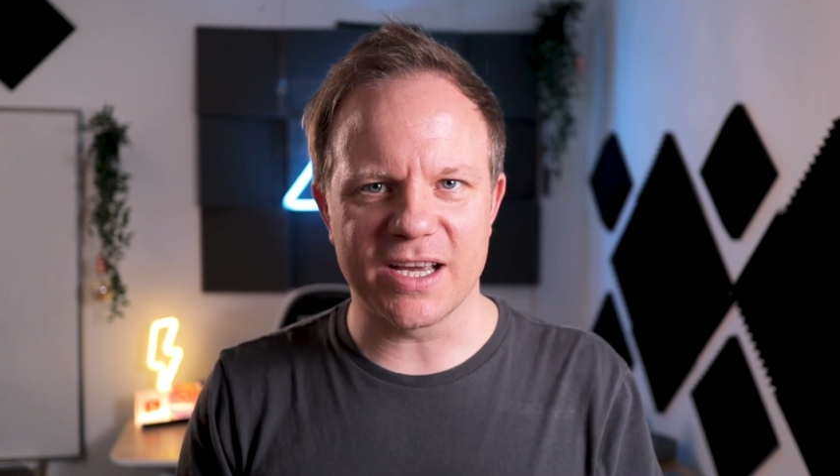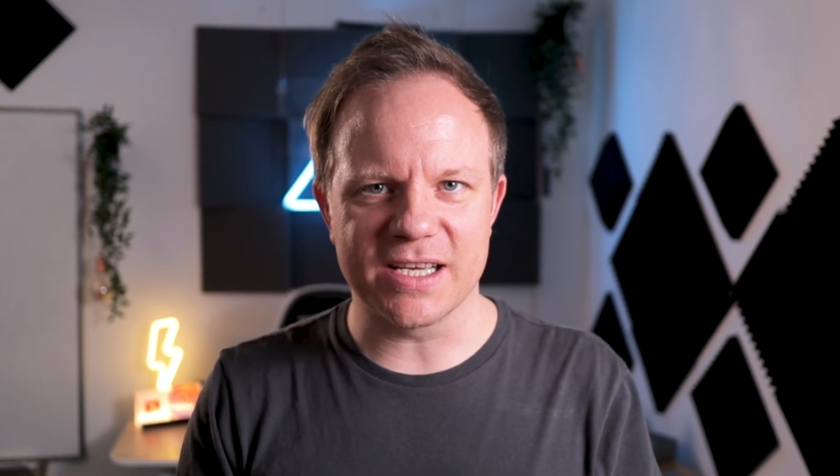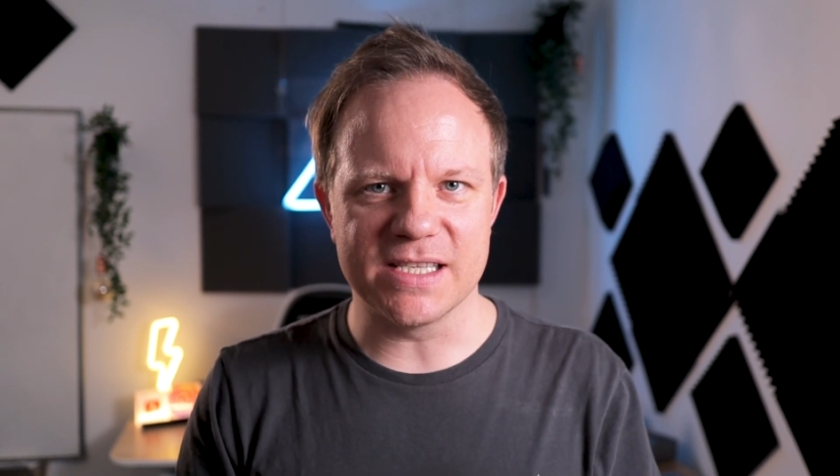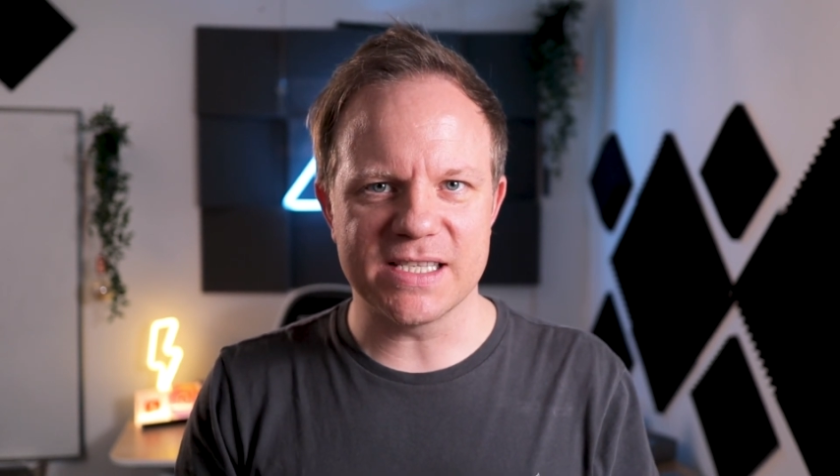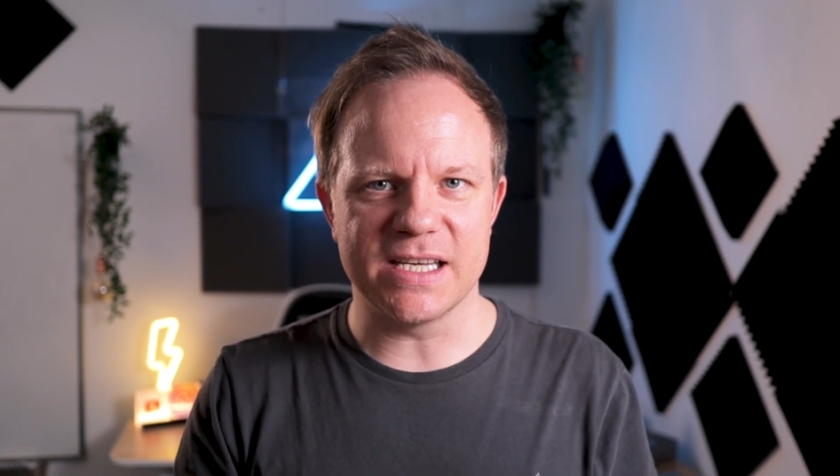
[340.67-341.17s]
and
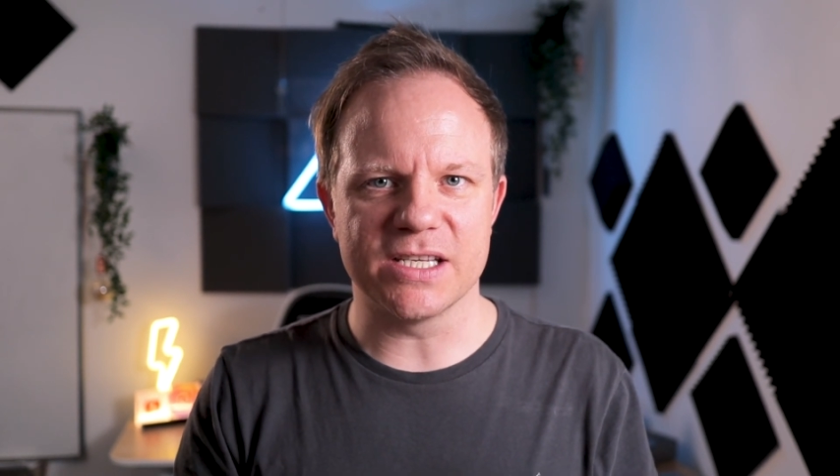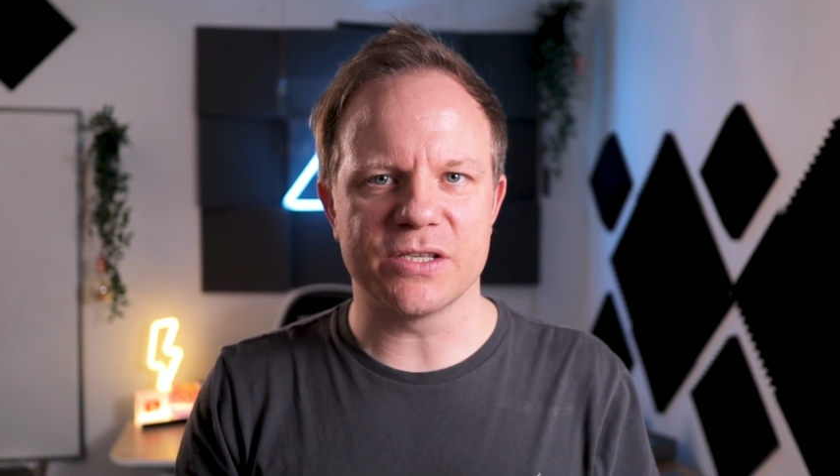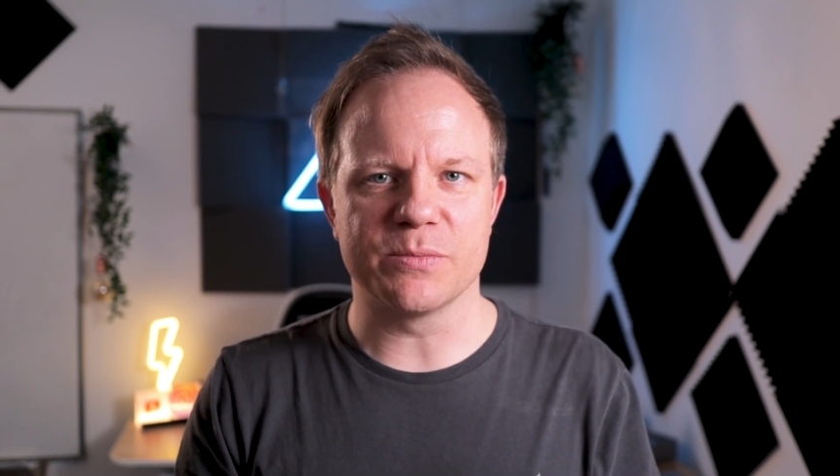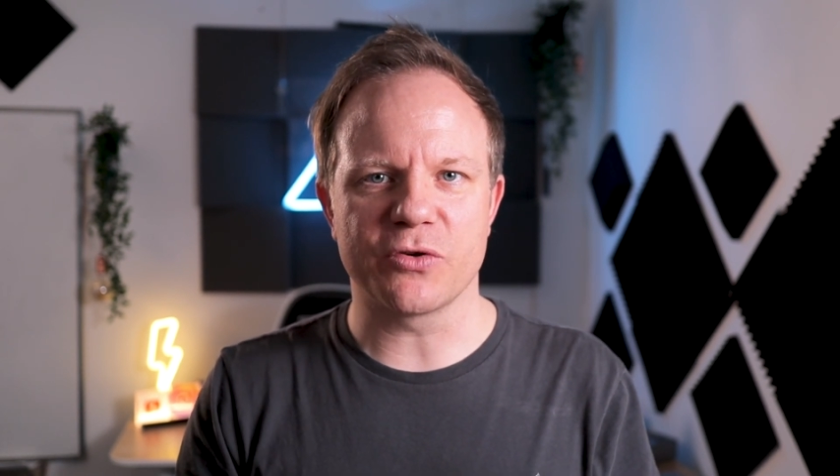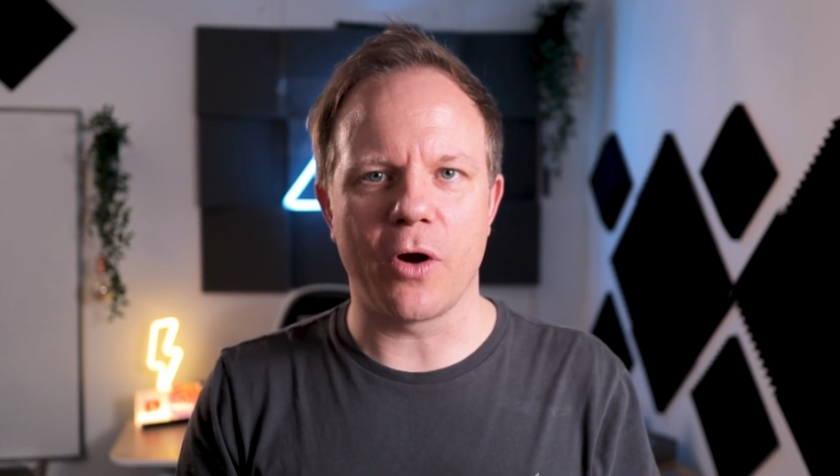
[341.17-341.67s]
consider
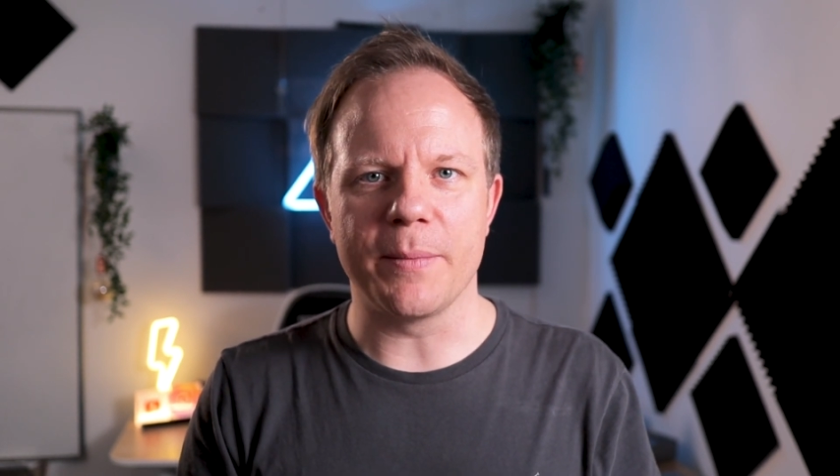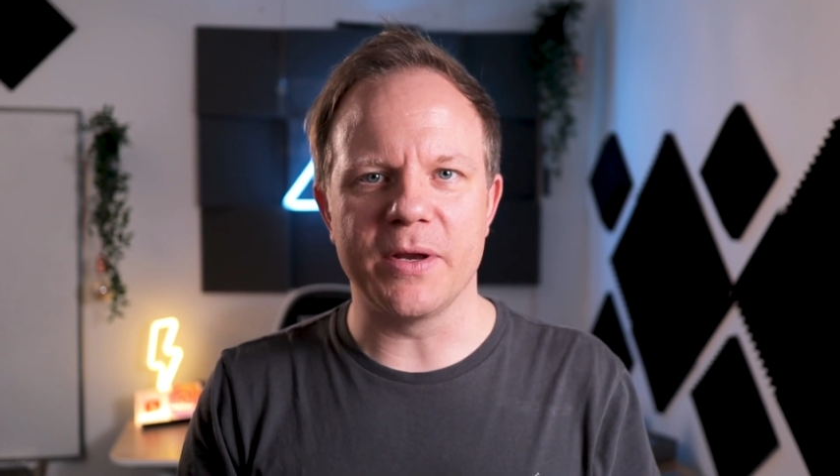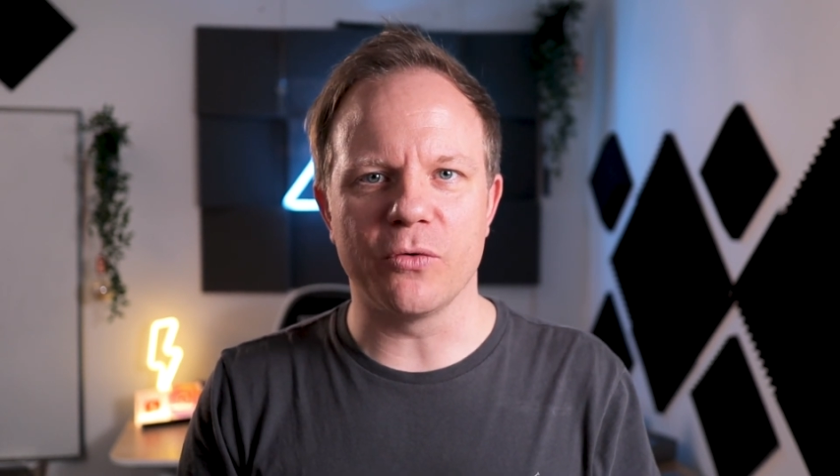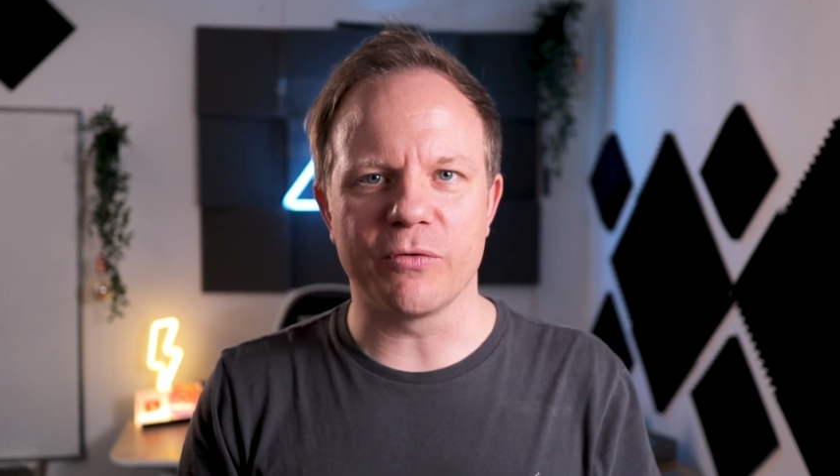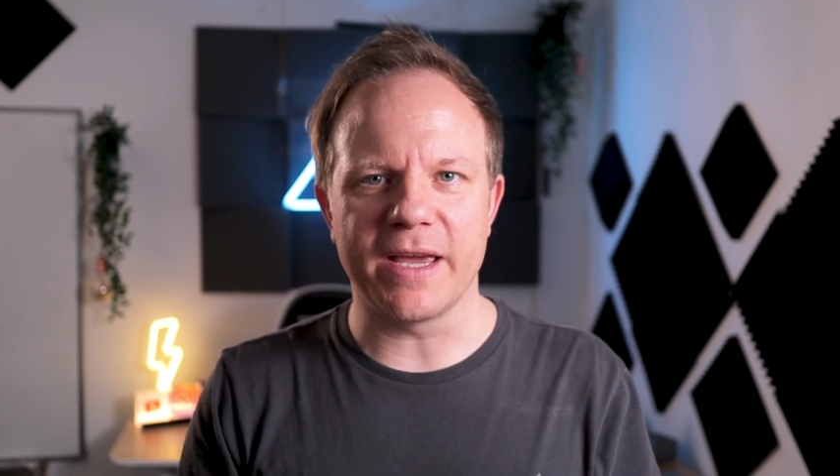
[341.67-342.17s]

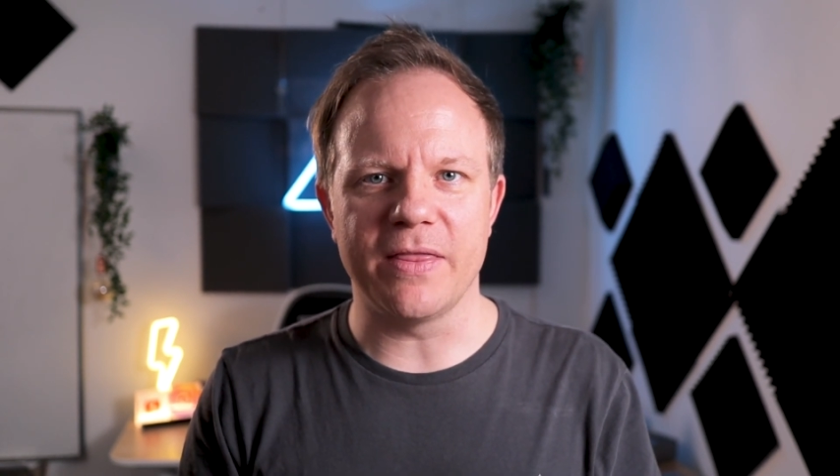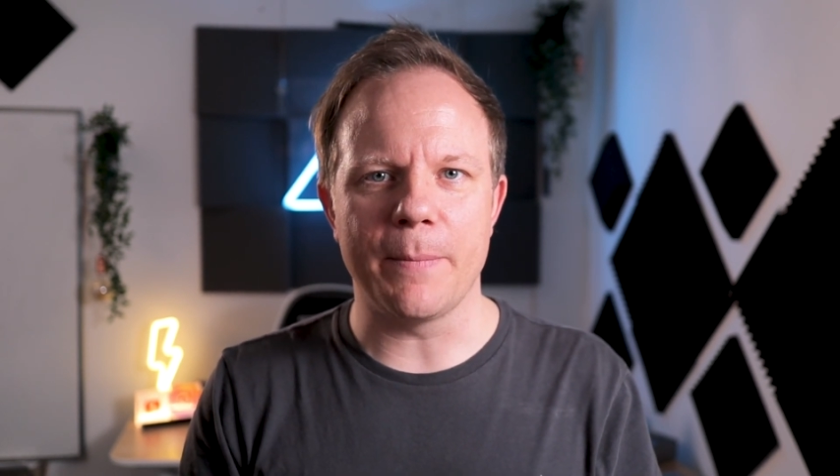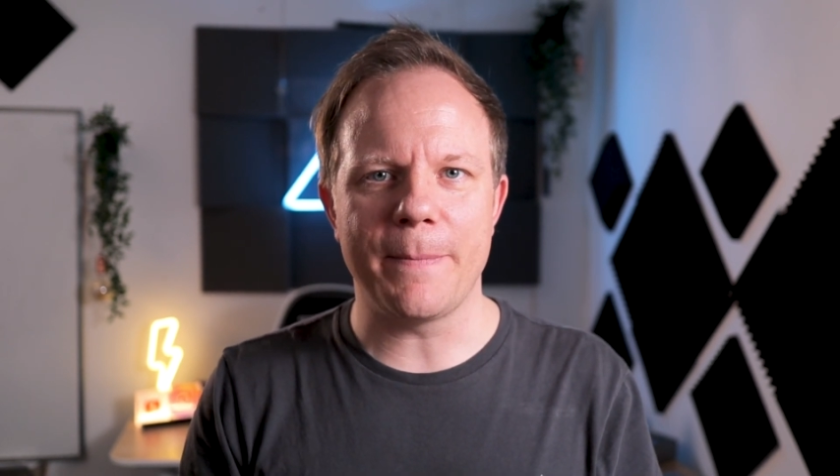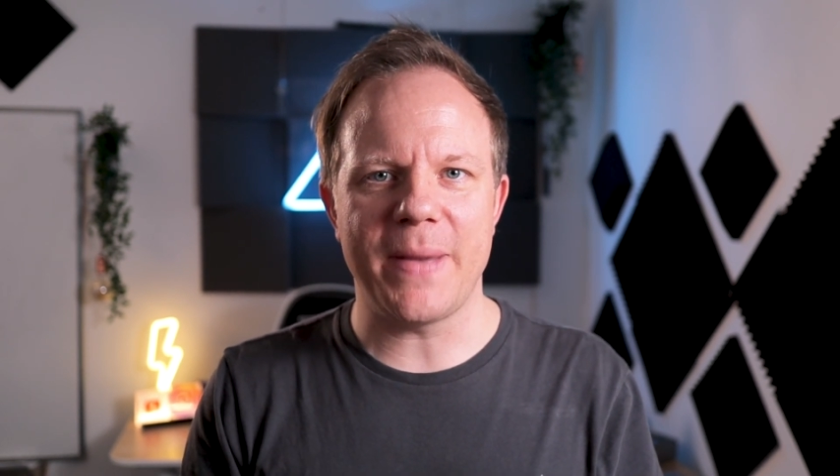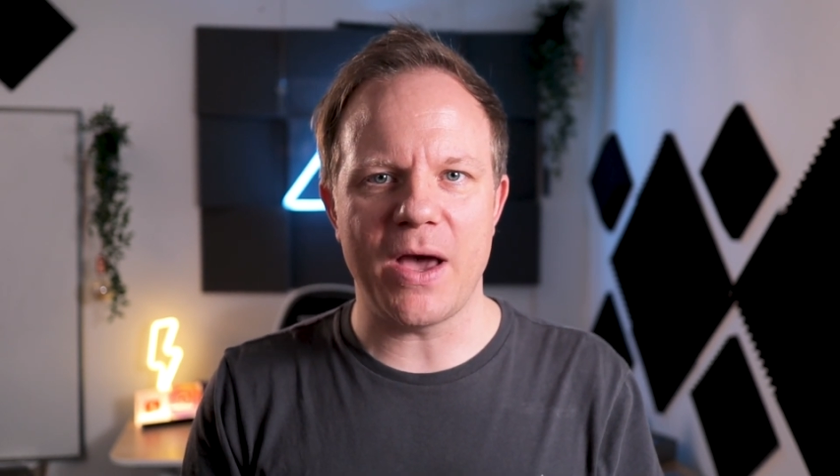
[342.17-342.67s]
subscribing or ringing
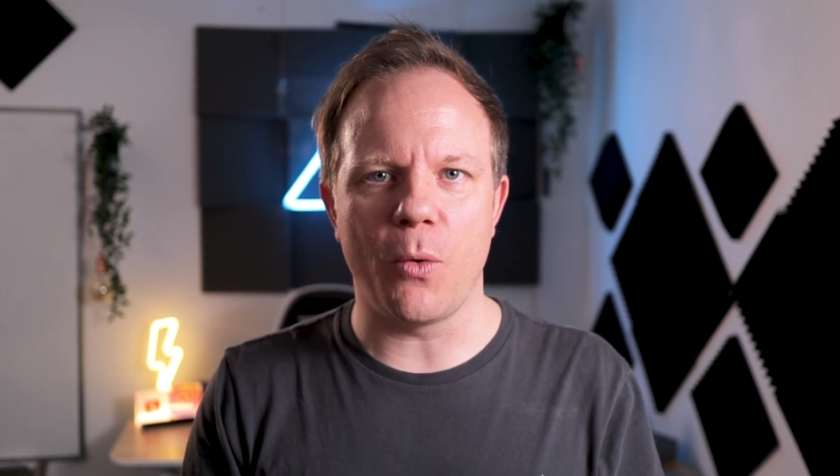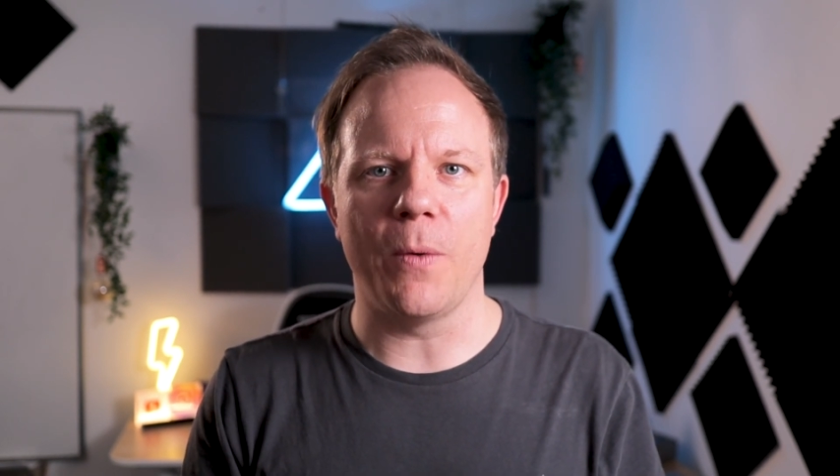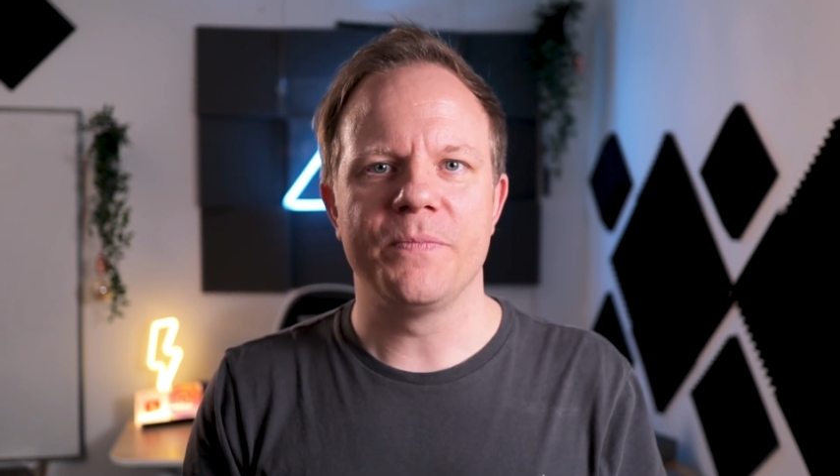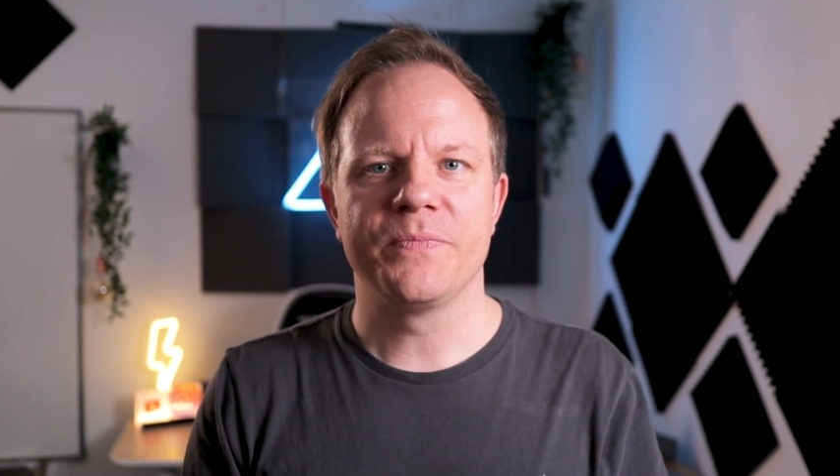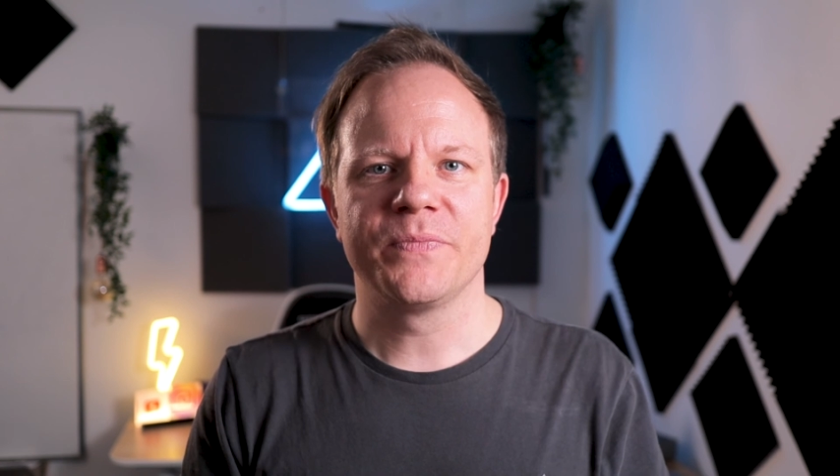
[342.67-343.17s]
the bell.